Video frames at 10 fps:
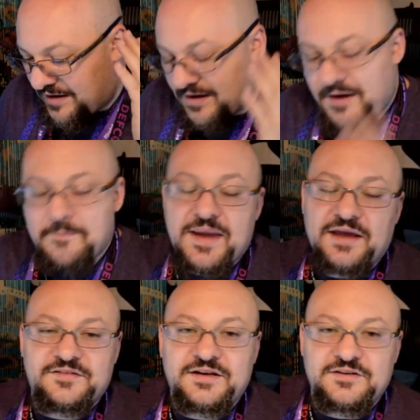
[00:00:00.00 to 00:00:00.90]

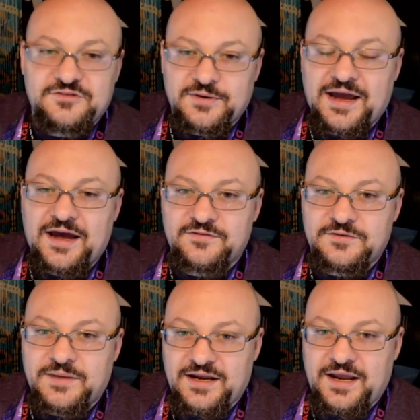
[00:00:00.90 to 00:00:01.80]
amazing to have in
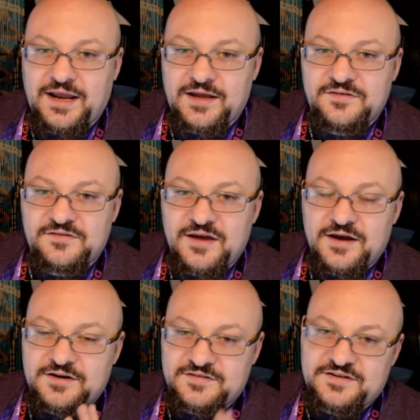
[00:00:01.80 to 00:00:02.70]
my hands,
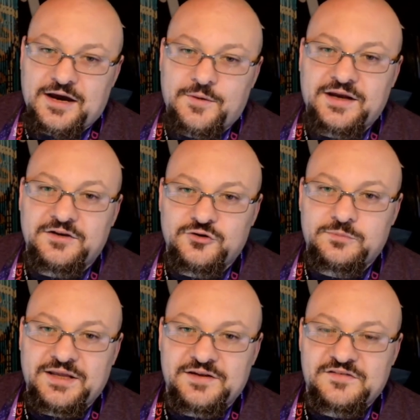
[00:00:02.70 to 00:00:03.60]
because now I can do
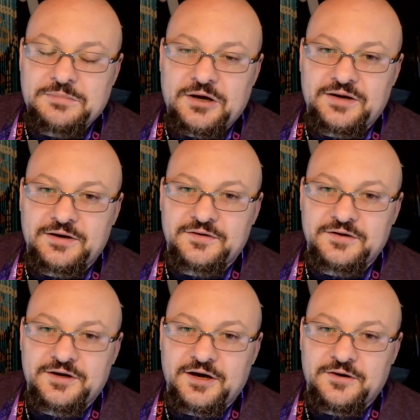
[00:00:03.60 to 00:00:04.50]
plane spotting on the
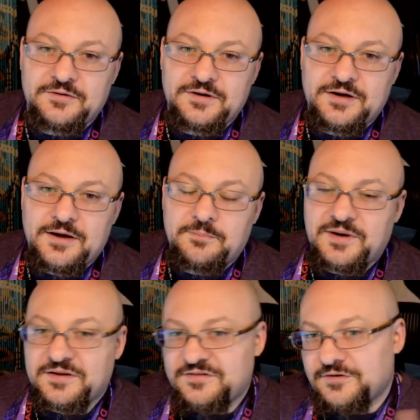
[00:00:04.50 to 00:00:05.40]
go. But
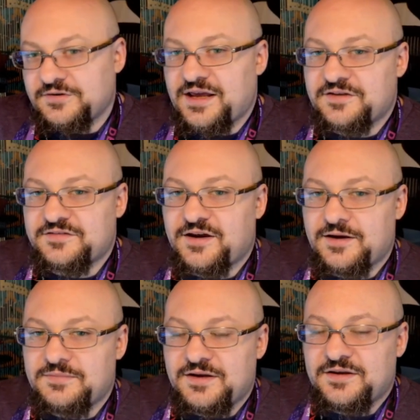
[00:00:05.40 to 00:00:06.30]
until next
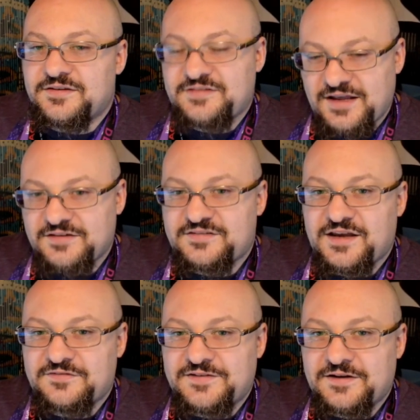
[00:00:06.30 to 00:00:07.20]
time, stay
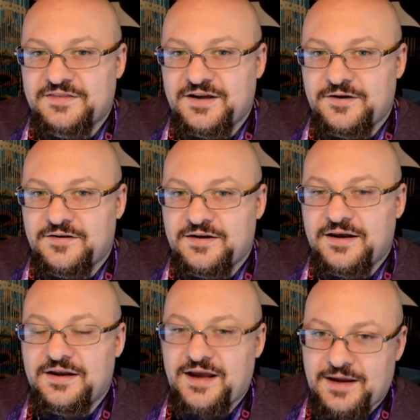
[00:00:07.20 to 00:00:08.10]
safe out there
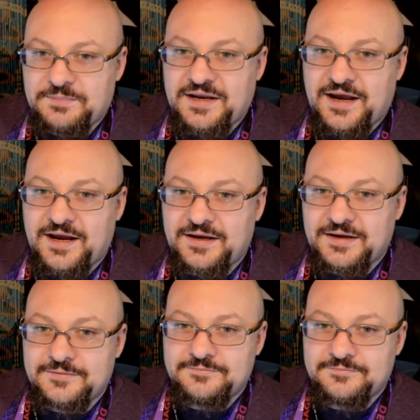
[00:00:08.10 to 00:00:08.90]
and happy hacking.